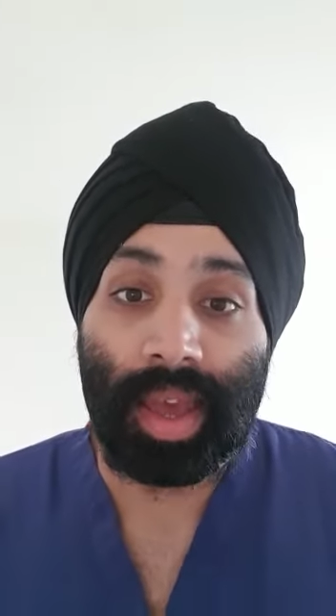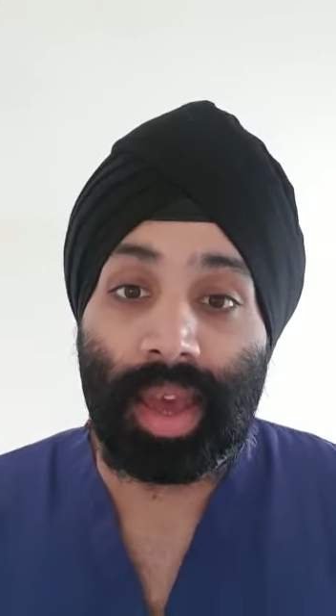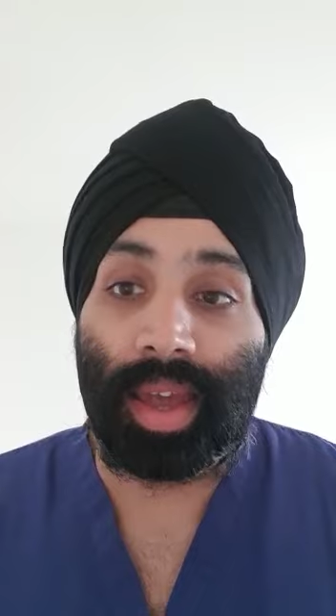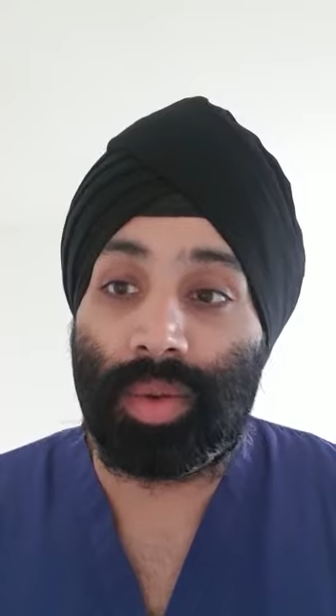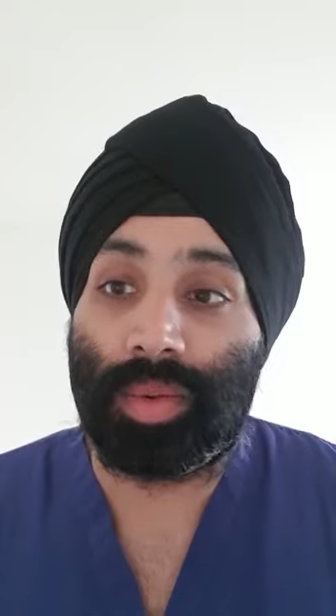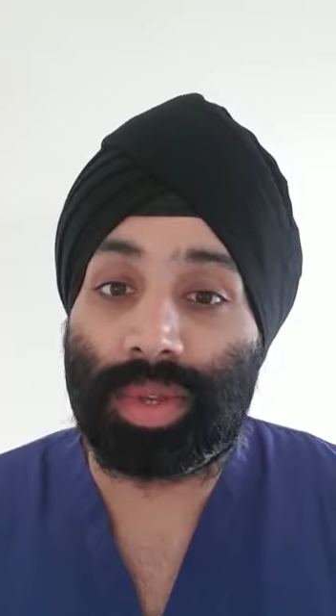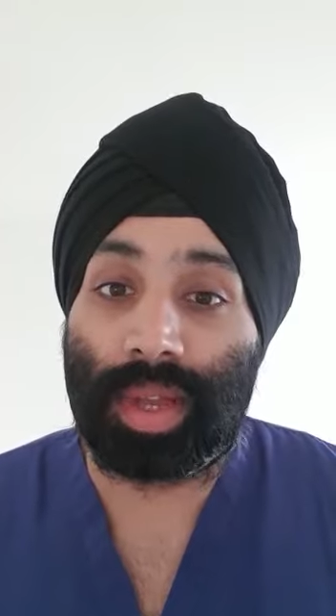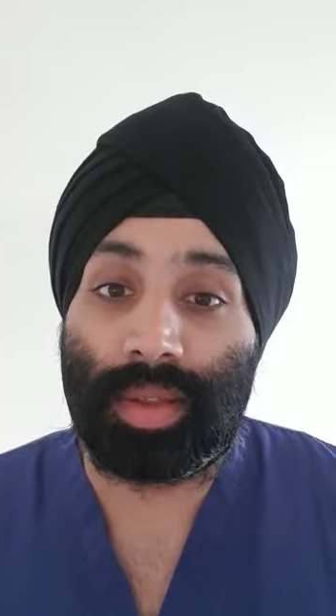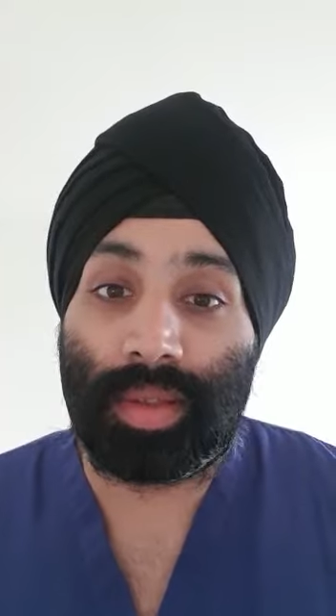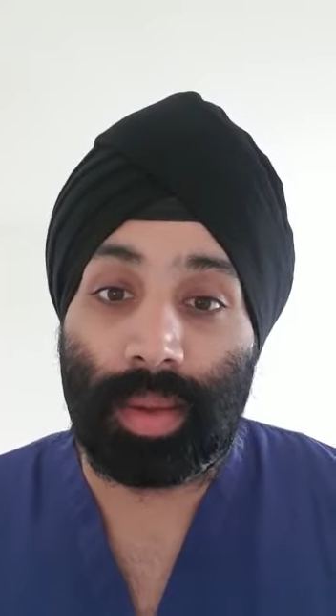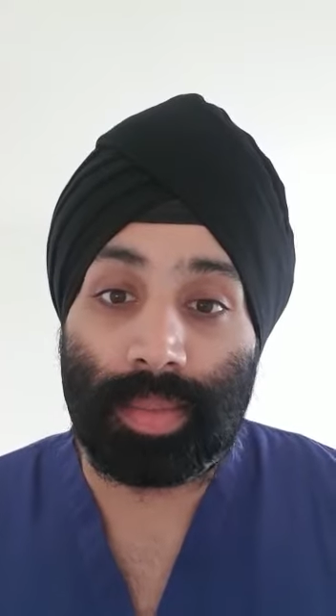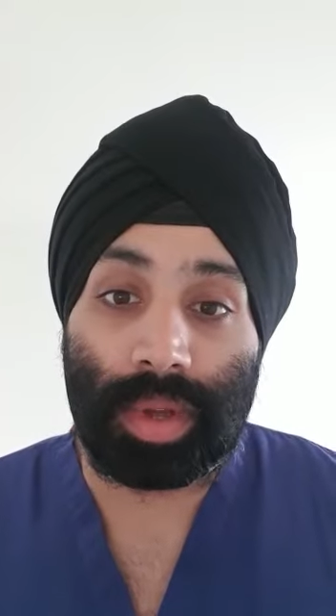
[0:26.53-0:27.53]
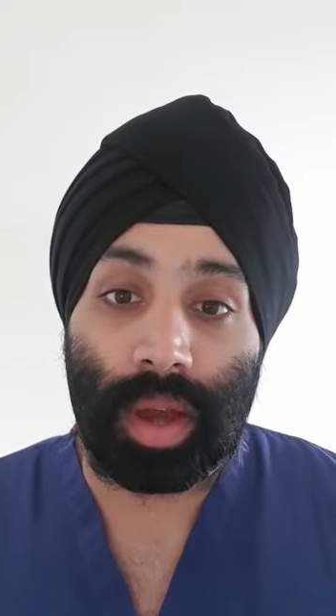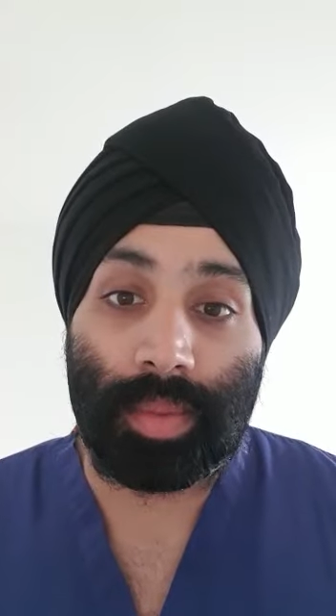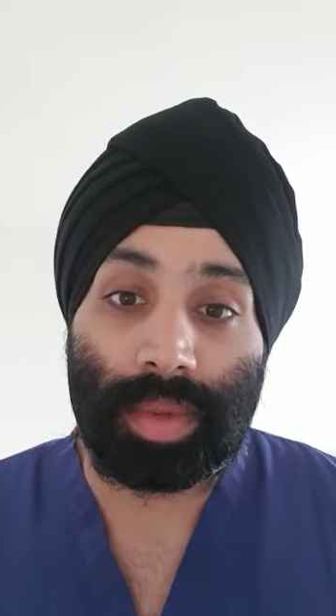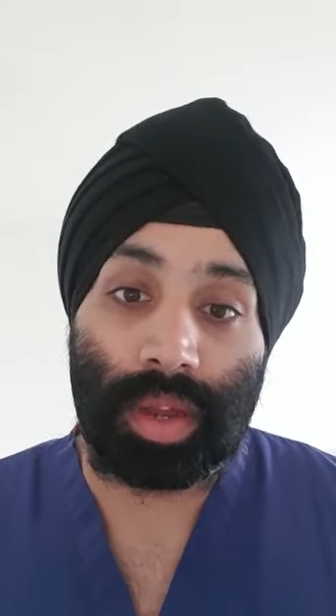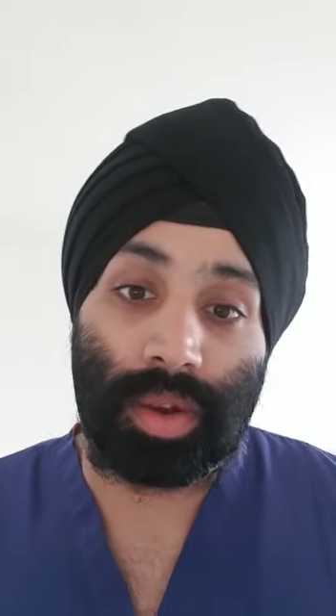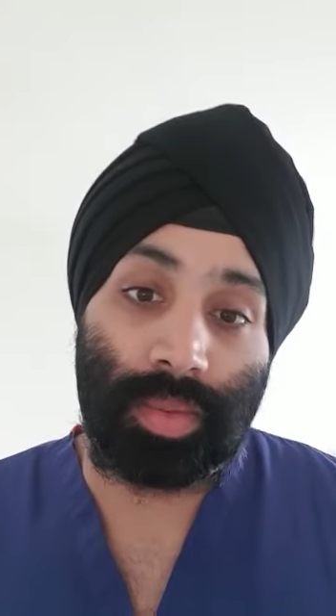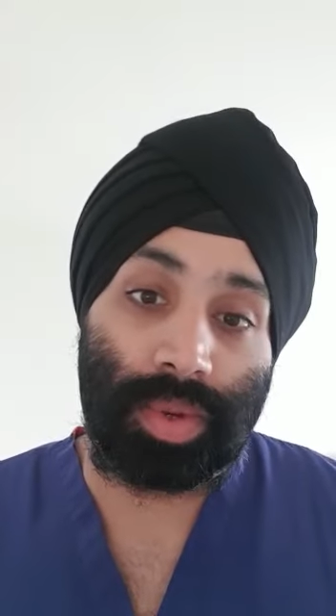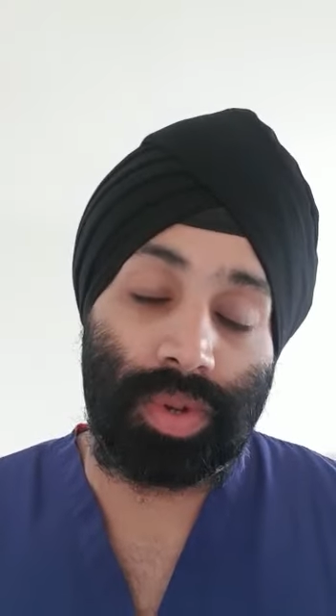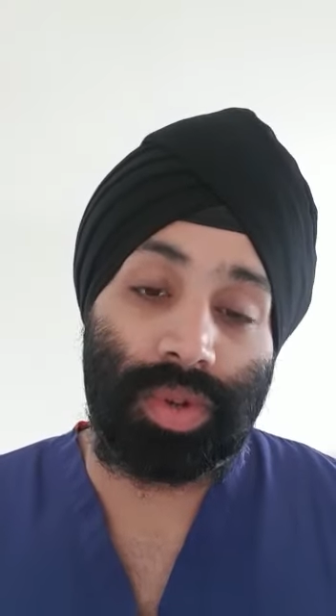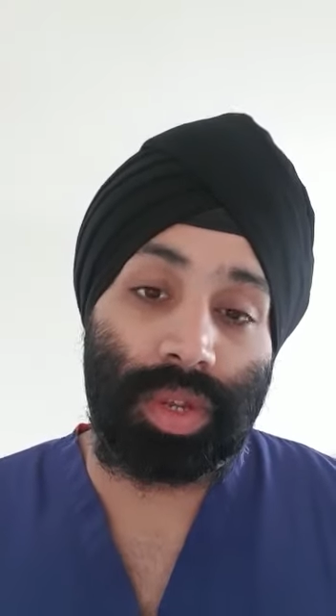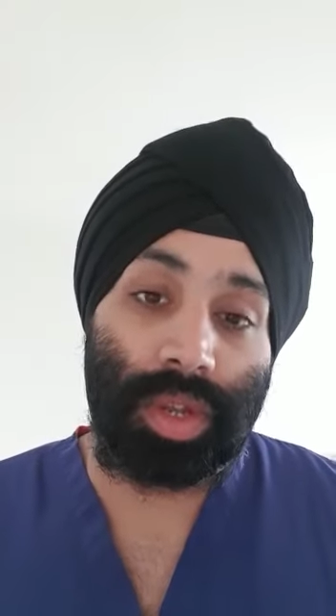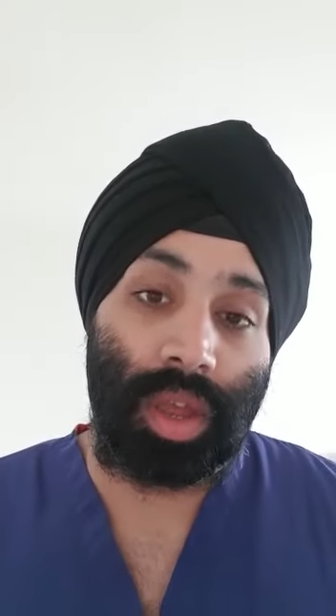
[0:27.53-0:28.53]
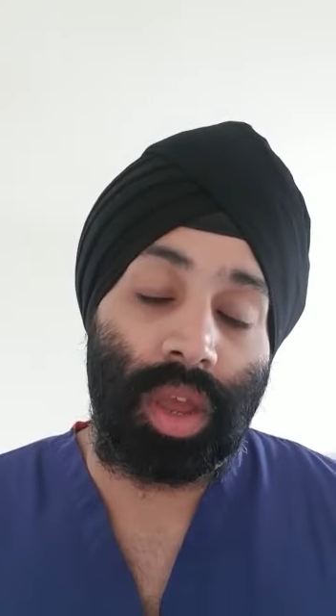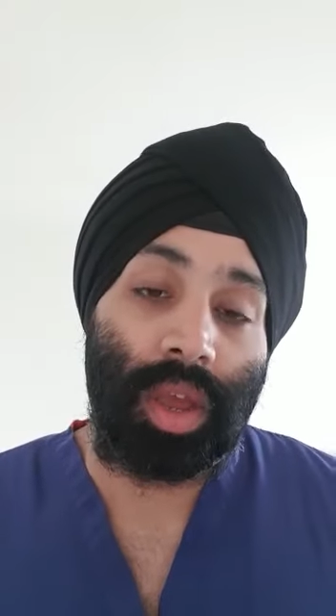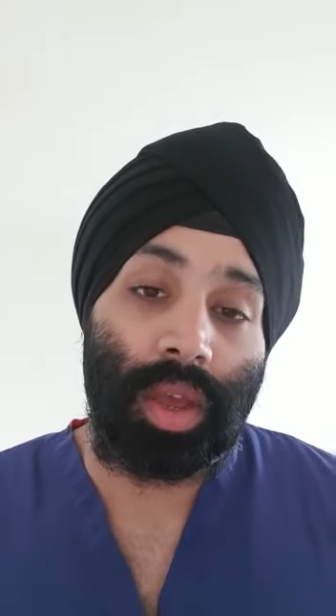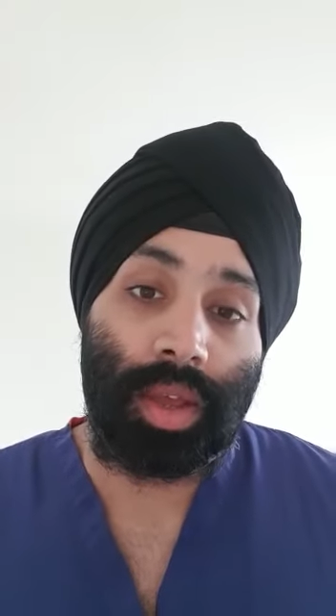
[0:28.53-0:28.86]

and also at the same time take an opportunity